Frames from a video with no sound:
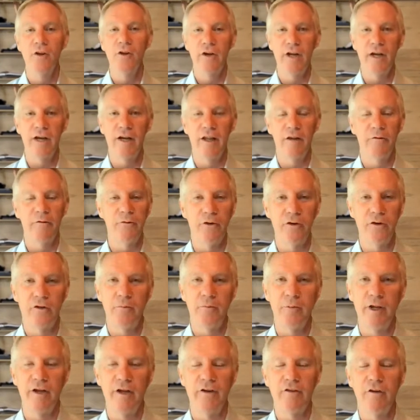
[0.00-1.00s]
looking in the first
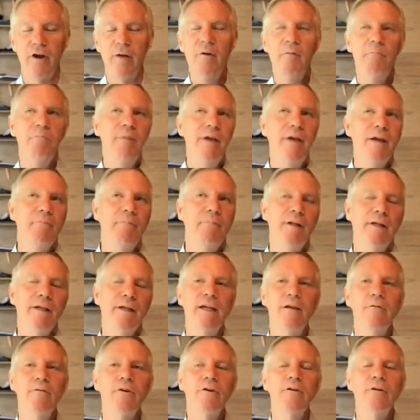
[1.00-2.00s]
place. So I'm a big
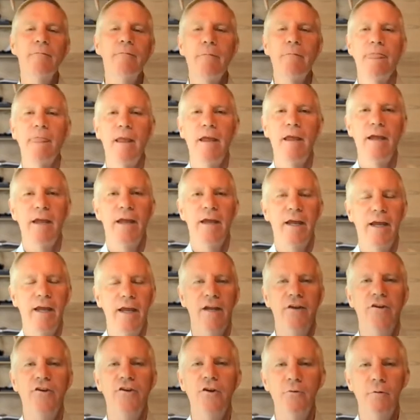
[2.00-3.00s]
believer
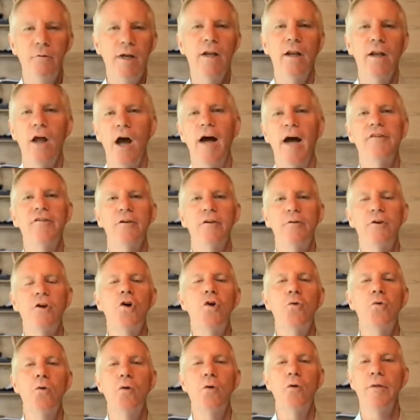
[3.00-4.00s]
in doing lots of
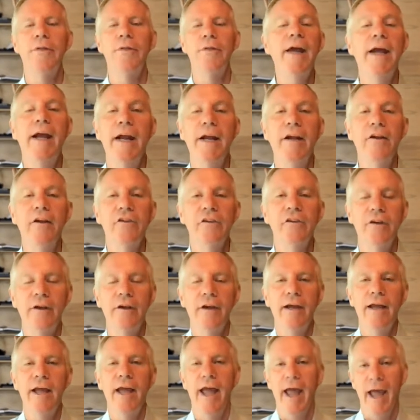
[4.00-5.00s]
cool things
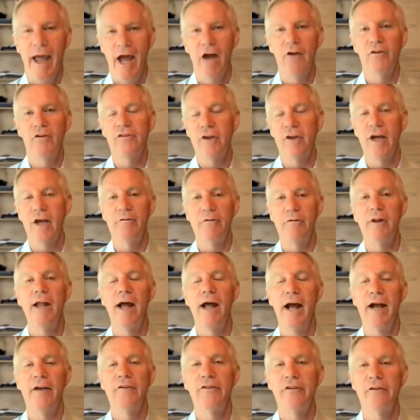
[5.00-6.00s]
outside of
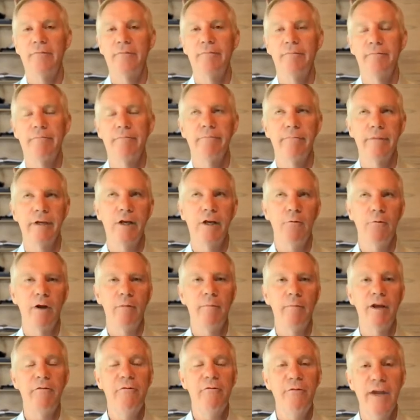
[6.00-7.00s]
class. One of
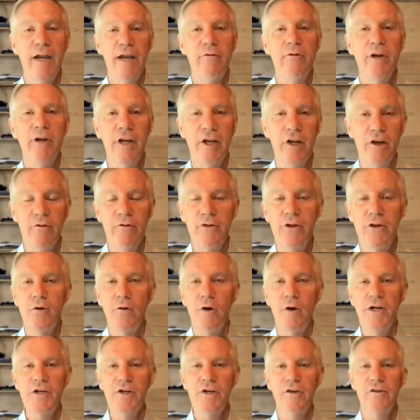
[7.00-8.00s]
my favorite interview
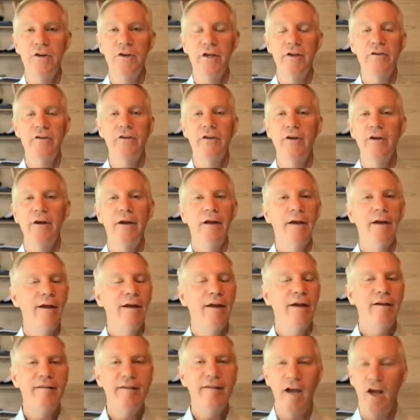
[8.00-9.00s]
questions is,
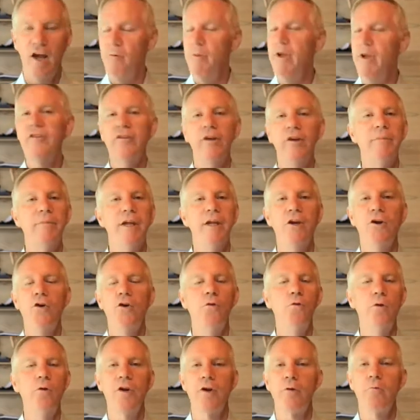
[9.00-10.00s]
tell me something
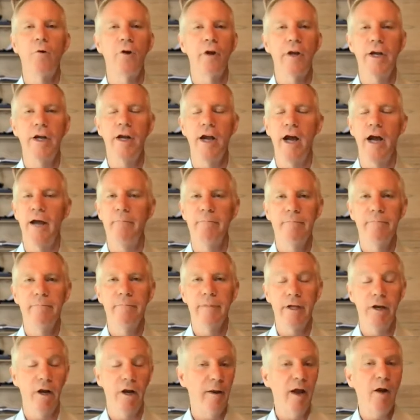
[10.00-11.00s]
cool you're working on.
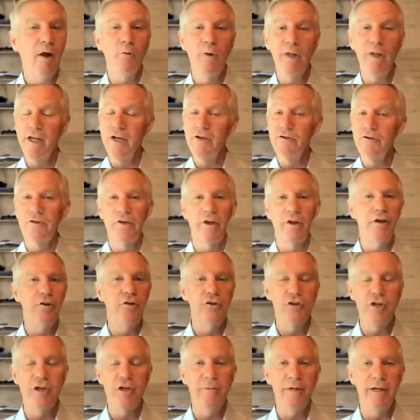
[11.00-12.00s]
I'm not really interested in your
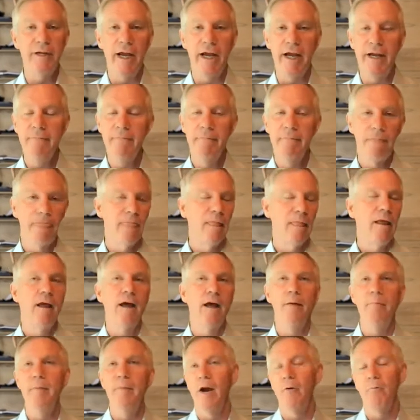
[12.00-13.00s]
GPA,
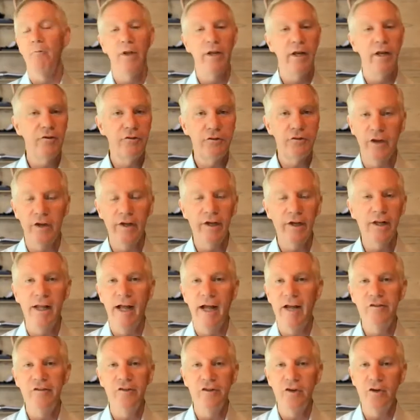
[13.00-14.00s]
not really interested in the
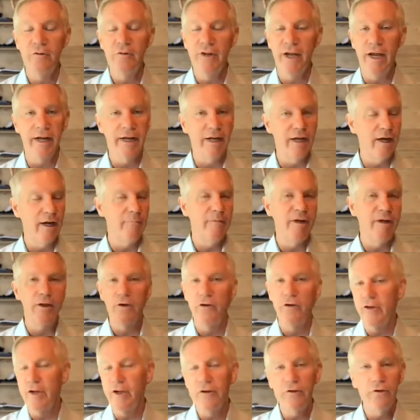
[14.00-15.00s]
classes you've taken. I mean,
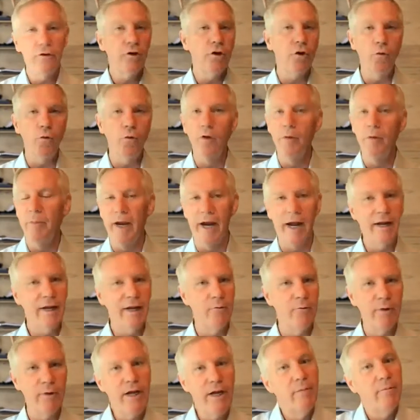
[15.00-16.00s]
those things are cool, but I can
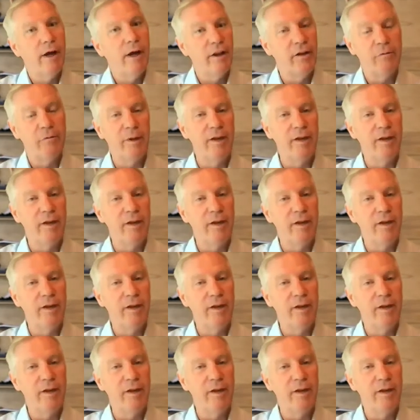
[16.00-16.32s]
read them on this